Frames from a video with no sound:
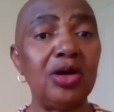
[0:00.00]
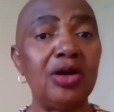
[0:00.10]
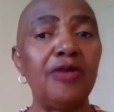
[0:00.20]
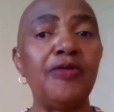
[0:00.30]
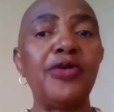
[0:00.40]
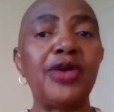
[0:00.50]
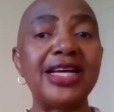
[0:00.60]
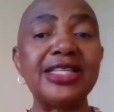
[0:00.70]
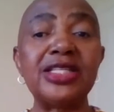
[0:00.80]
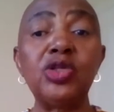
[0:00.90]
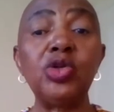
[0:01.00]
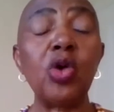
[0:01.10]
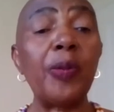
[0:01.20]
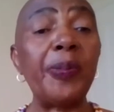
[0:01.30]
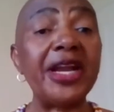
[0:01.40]
for us to
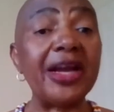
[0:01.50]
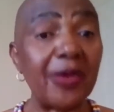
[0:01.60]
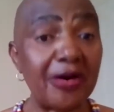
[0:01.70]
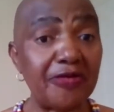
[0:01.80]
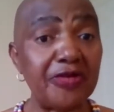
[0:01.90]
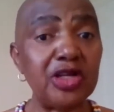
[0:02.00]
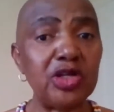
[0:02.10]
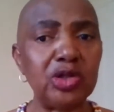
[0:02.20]
open our videos.